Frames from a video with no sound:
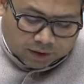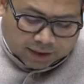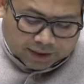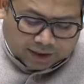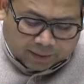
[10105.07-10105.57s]

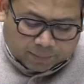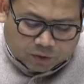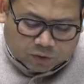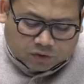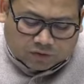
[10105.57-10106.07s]
Recurrent
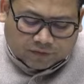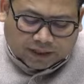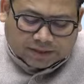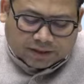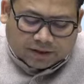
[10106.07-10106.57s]
episodes of
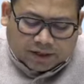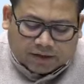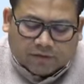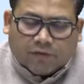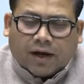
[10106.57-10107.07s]

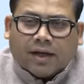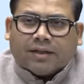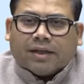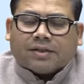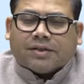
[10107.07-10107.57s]
dysentery. Why
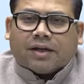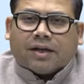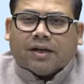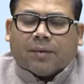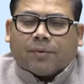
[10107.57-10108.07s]
there is
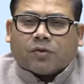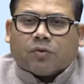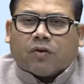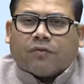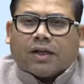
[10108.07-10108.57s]
recurrent
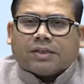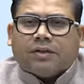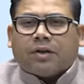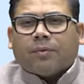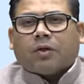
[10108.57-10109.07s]
episode of
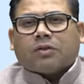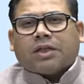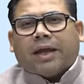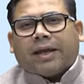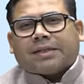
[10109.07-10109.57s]
dysentery? Because
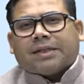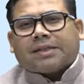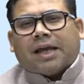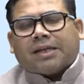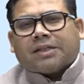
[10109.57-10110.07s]
the
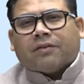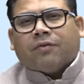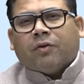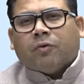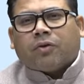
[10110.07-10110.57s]
excess acid
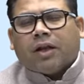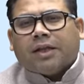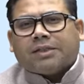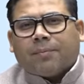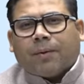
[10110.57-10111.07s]
will
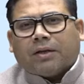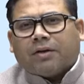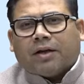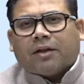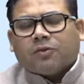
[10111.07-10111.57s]
neutralize the
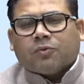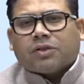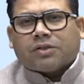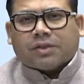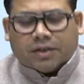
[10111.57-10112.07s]
pancreatic
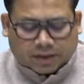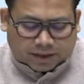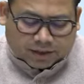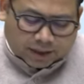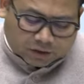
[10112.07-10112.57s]
juices, resulting
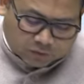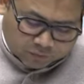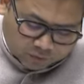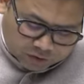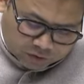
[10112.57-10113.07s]
in that. So
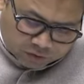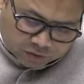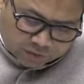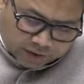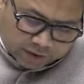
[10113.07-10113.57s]
4 is
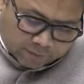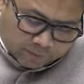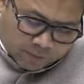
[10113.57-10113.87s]
also right.